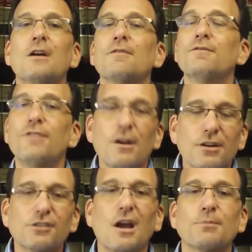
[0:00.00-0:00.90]

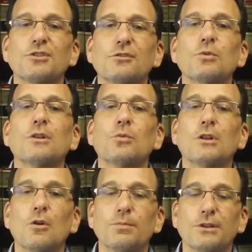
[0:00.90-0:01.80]
various options
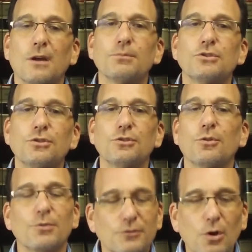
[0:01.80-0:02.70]
will open up to you.
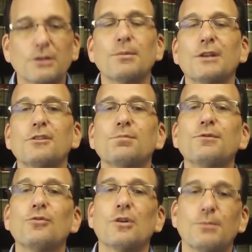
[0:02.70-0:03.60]
And we've talked about this
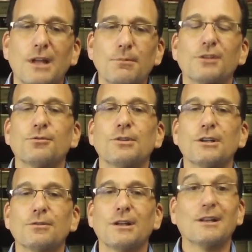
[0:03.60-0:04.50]
before, but I must
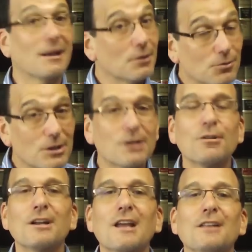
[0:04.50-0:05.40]
reiterate. And I'm going to
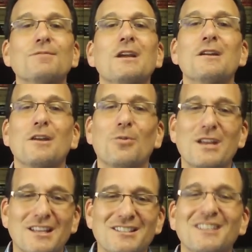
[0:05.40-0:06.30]
reiterate again that
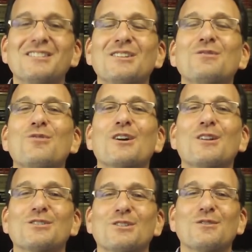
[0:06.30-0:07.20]
we continue to do
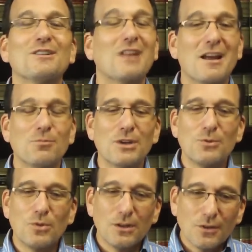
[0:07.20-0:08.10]
foreclosure defense, and we
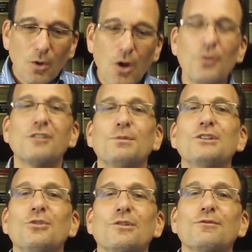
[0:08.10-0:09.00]
will always be
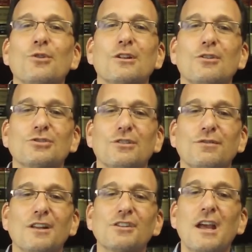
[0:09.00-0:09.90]
doing foreclosure
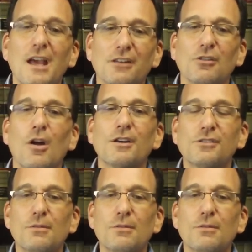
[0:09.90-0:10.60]
defense as long as the